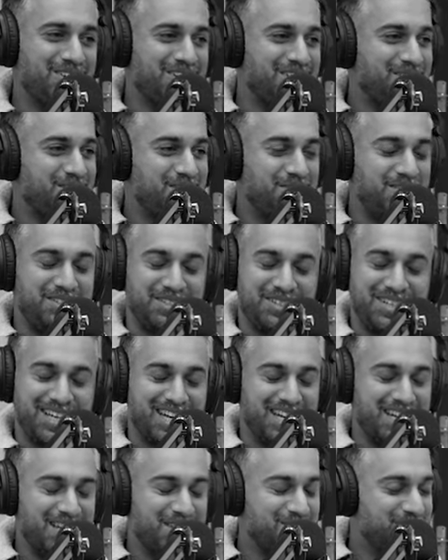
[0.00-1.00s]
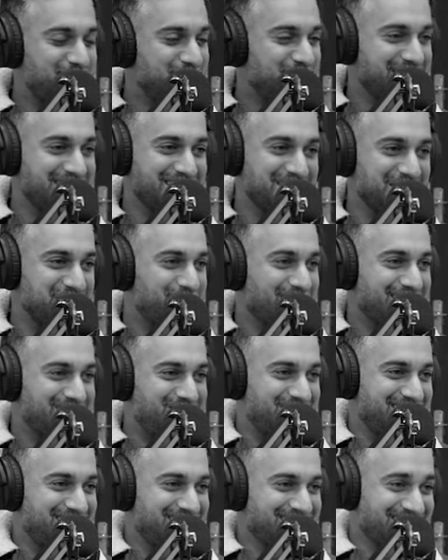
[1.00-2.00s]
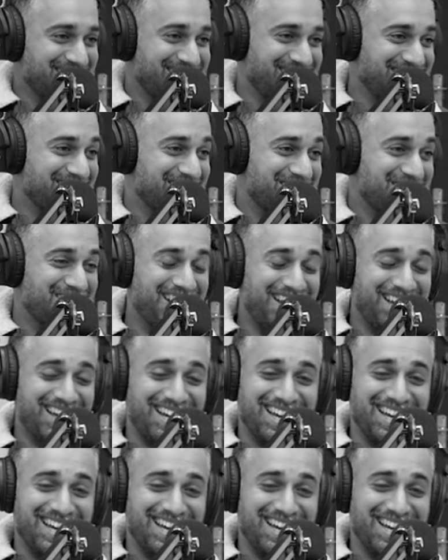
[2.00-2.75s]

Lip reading: you're going to do, you can never do anything bad." You know?